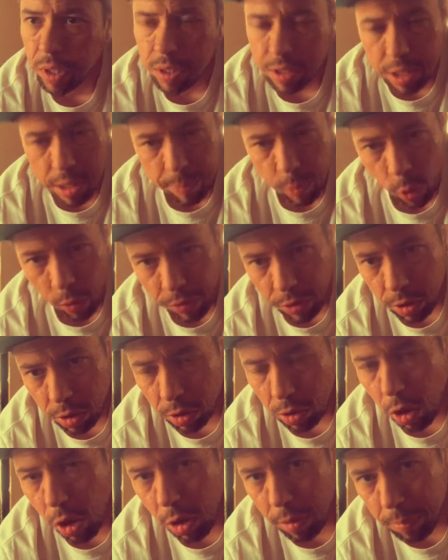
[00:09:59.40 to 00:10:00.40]
Tip over your
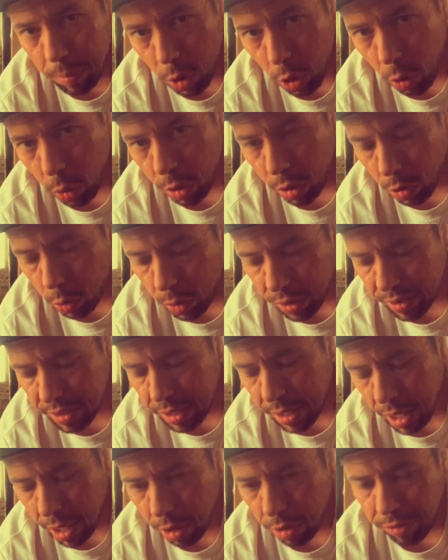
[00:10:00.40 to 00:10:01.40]
lawnmower with
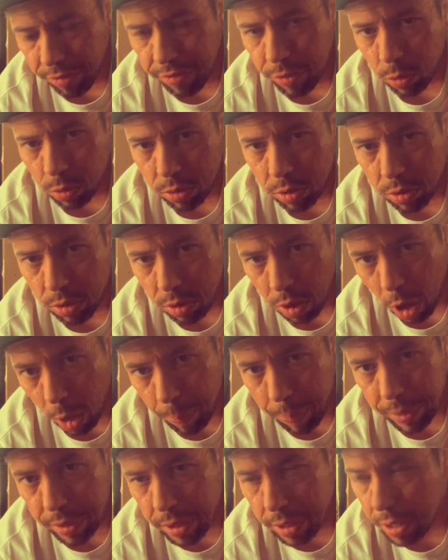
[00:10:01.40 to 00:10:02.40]
the air filter
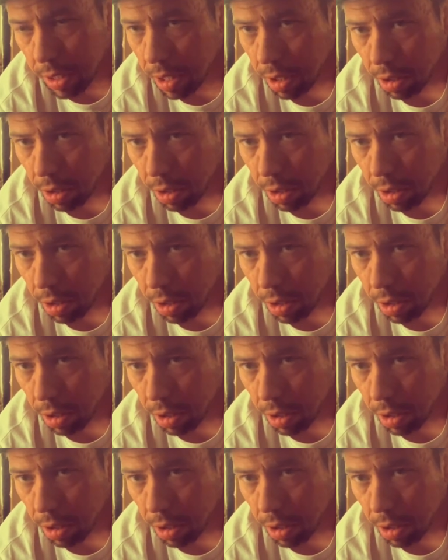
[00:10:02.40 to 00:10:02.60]
up in the